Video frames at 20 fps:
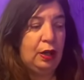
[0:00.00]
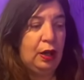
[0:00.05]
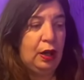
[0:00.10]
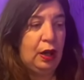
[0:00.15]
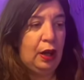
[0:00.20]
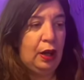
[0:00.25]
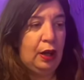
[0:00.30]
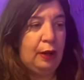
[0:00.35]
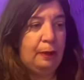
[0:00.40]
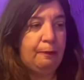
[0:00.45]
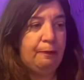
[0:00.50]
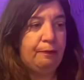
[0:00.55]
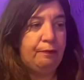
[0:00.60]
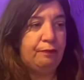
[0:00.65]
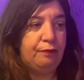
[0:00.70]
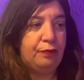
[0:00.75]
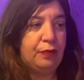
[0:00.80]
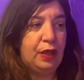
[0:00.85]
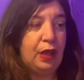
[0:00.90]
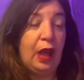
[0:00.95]
uh,
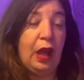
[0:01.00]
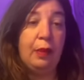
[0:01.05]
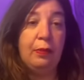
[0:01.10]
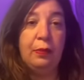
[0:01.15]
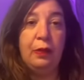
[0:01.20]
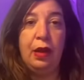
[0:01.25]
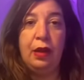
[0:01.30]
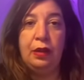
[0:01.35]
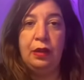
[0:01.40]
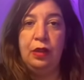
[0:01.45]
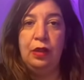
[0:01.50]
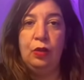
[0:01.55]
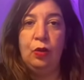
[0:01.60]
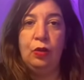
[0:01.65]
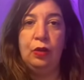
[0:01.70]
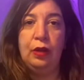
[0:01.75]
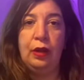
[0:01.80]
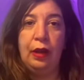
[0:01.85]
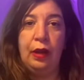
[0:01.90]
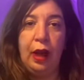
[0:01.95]
I'm, you
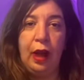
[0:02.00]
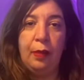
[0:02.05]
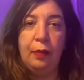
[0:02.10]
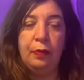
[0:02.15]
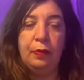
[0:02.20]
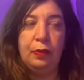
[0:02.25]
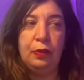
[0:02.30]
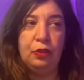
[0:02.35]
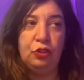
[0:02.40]
know, I'm,